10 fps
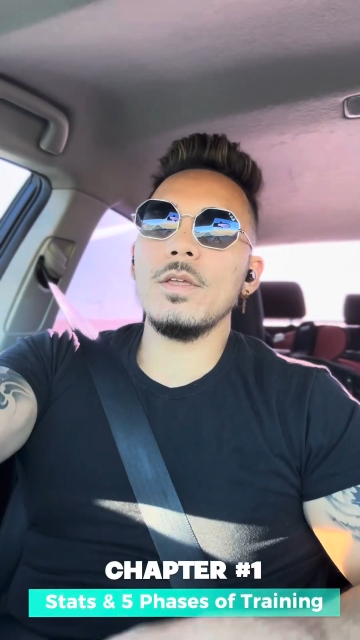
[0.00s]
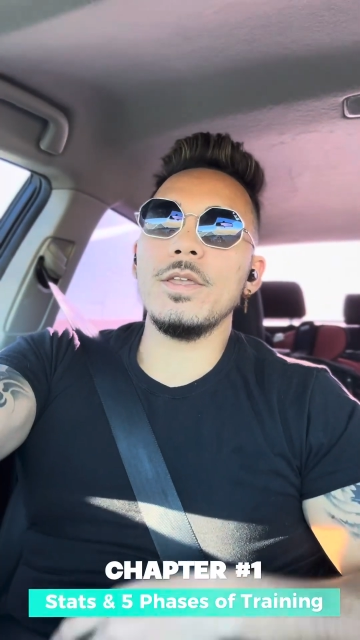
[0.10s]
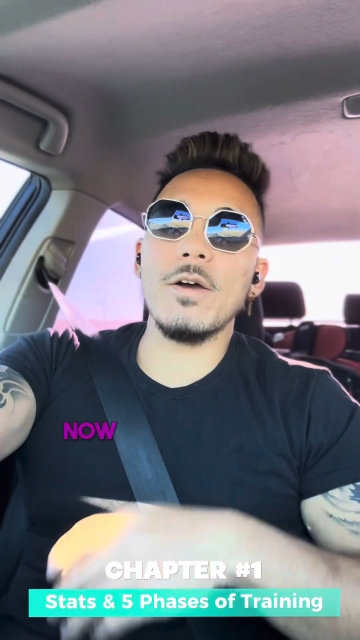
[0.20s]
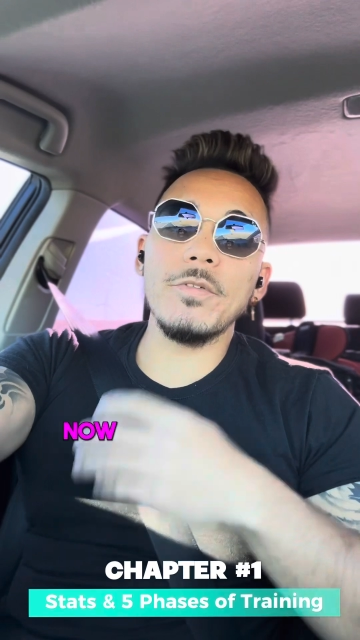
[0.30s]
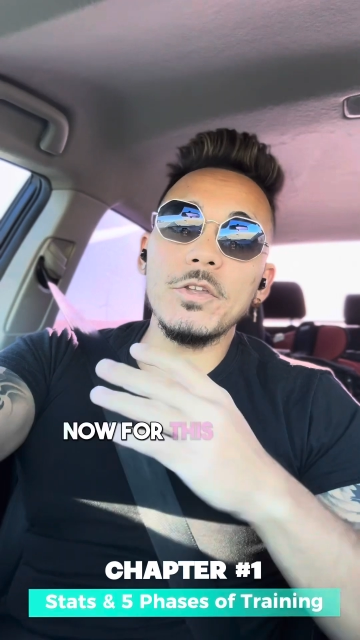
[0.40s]

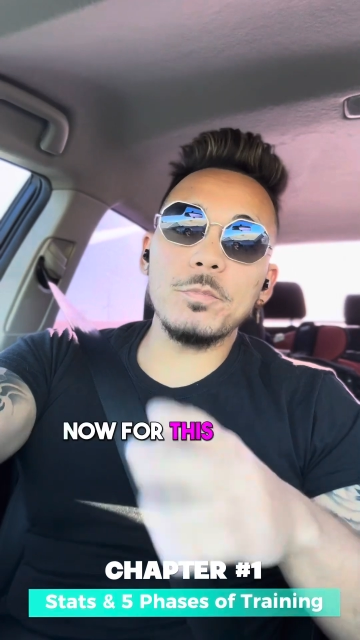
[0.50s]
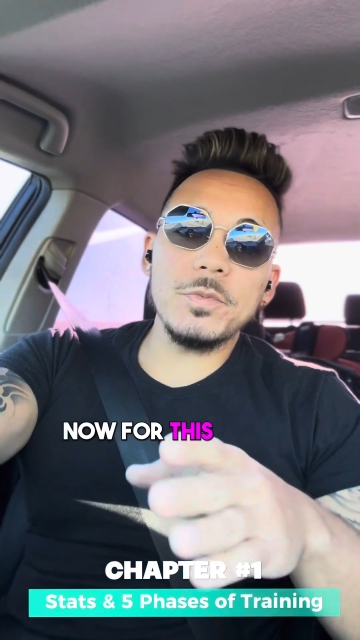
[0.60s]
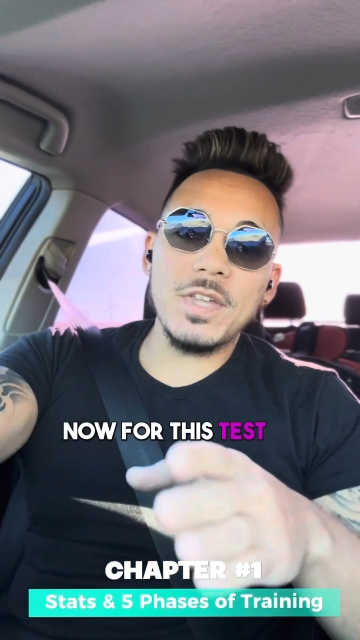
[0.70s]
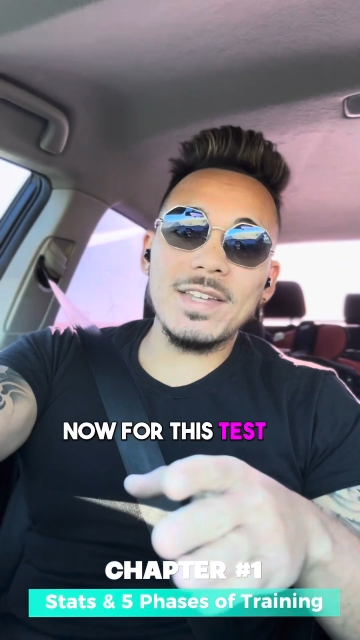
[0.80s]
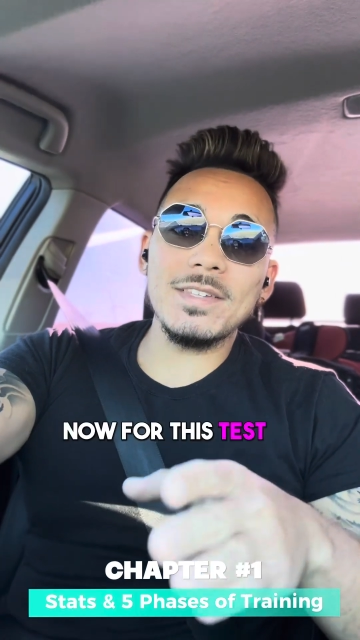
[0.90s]
Now, for this
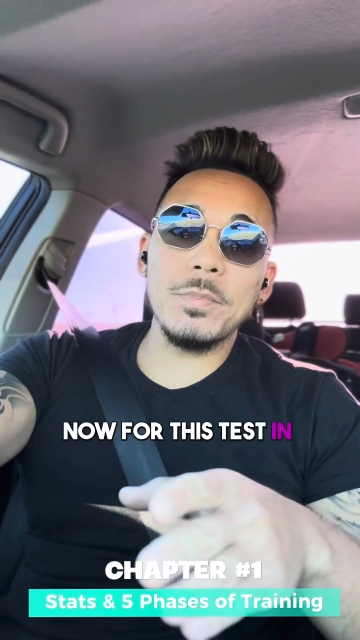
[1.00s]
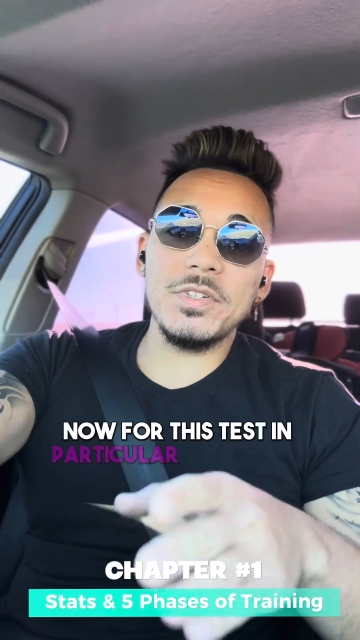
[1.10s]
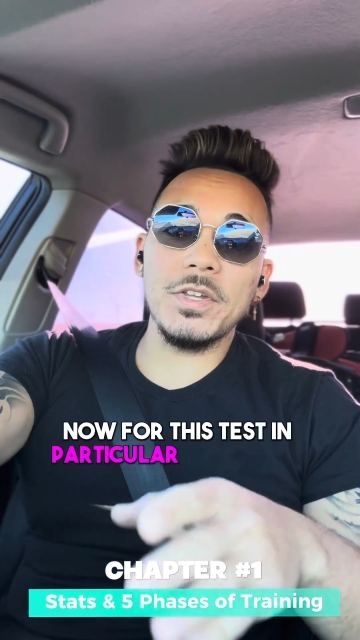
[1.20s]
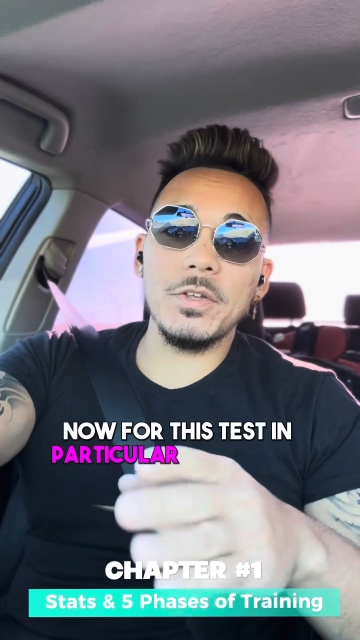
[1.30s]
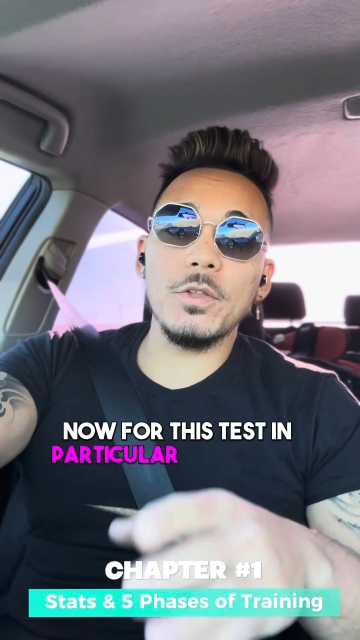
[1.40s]
test in
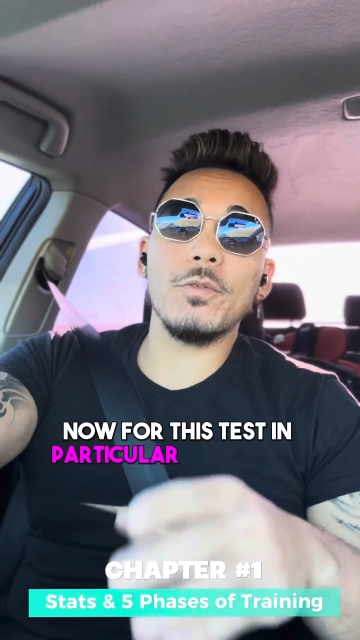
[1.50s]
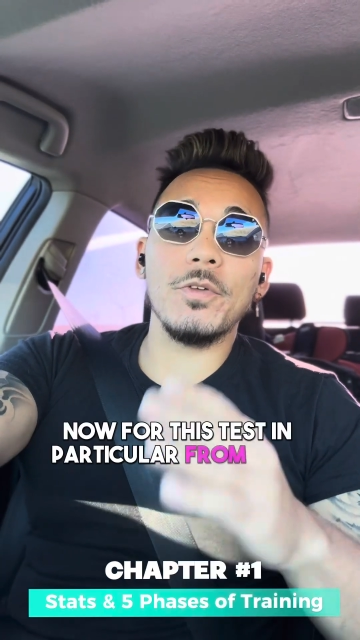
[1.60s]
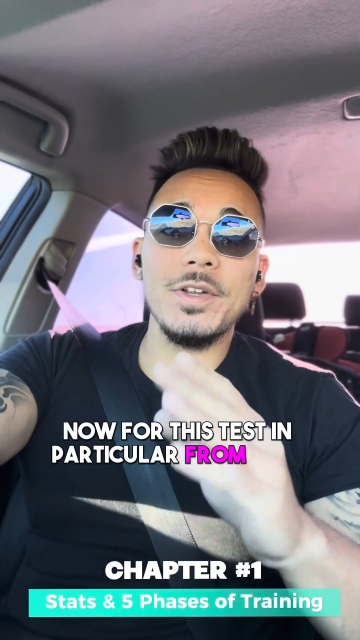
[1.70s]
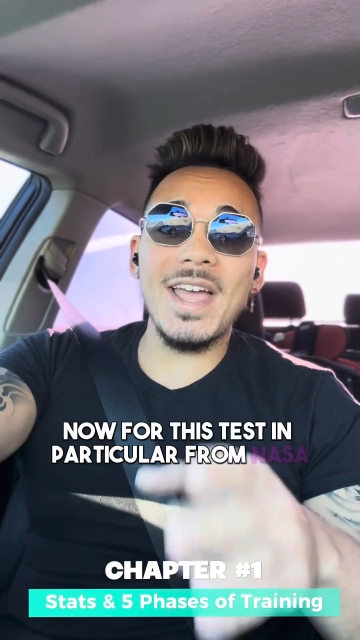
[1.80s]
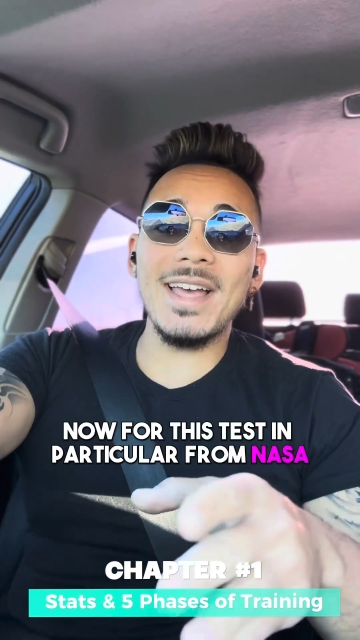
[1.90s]
particular,
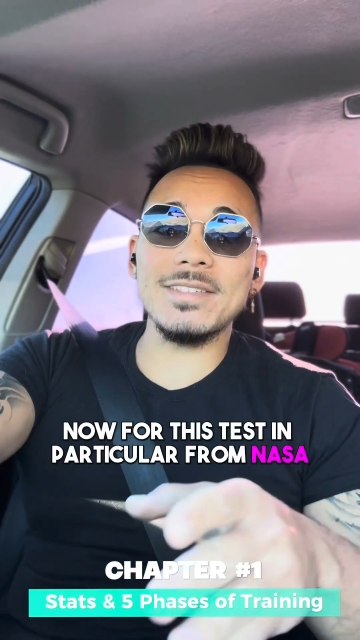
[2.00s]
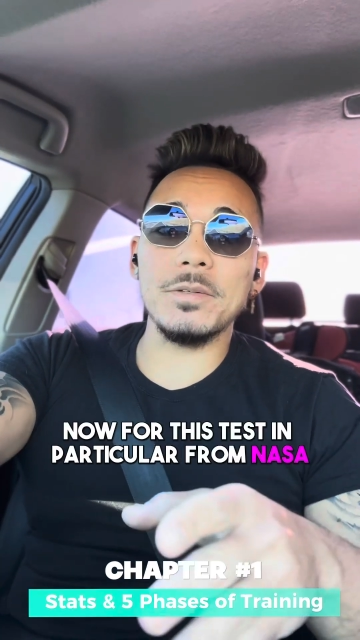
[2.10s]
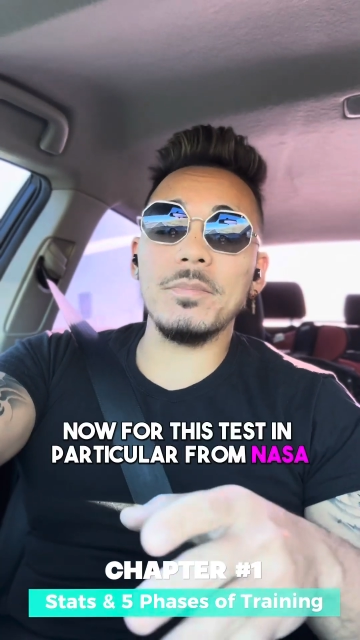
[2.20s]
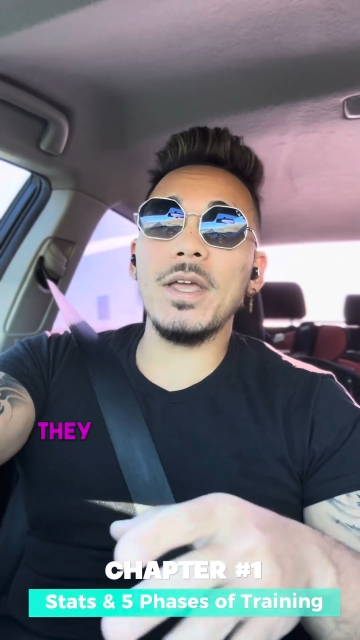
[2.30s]
for NASM,